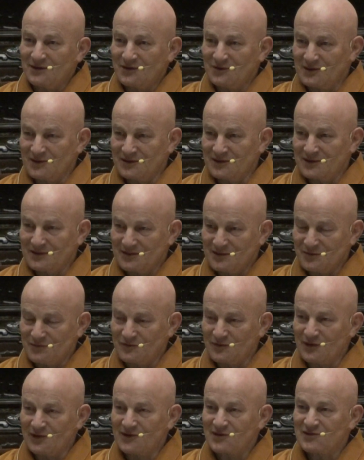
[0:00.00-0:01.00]
or the
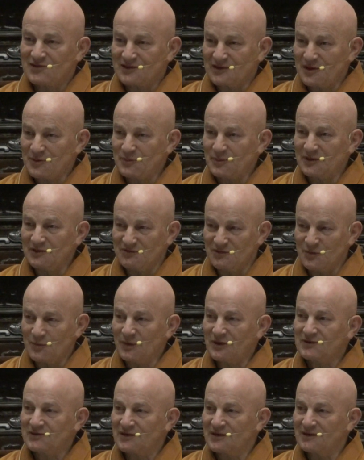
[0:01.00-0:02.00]
first step in
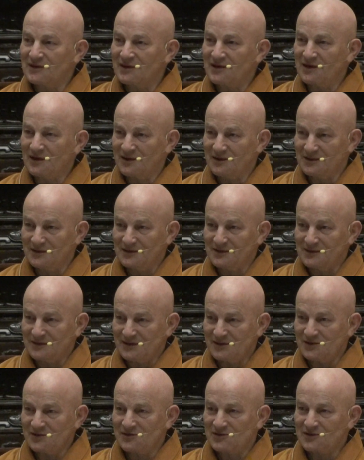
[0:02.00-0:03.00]
vipassana
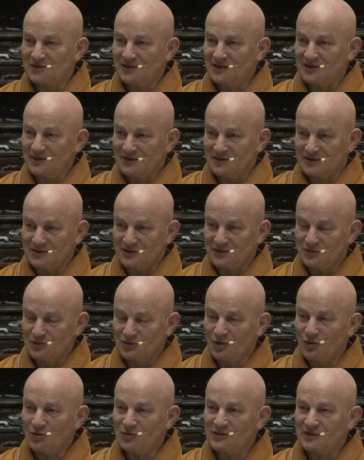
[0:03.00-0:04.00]
is the
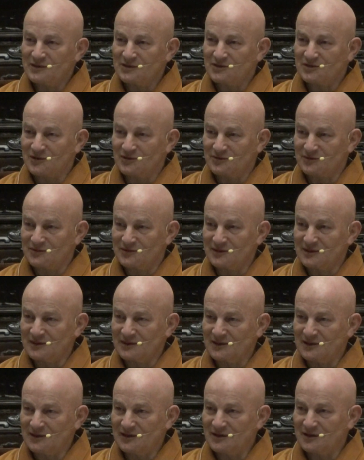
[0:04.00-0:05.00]
knowledge of
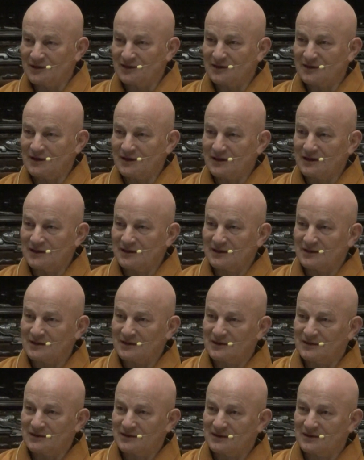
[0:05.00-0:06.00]
the uh,
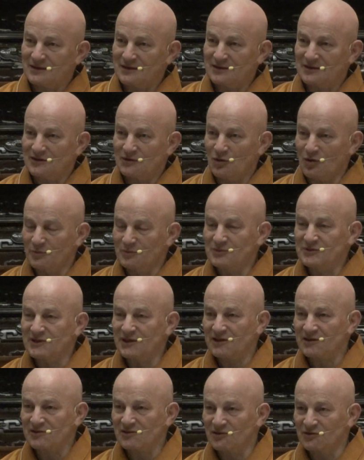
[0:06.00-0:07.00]

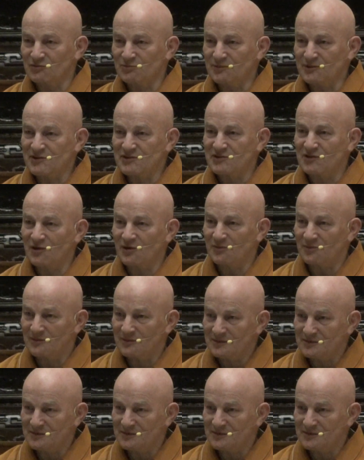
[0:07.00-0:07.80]
objects of wisdom.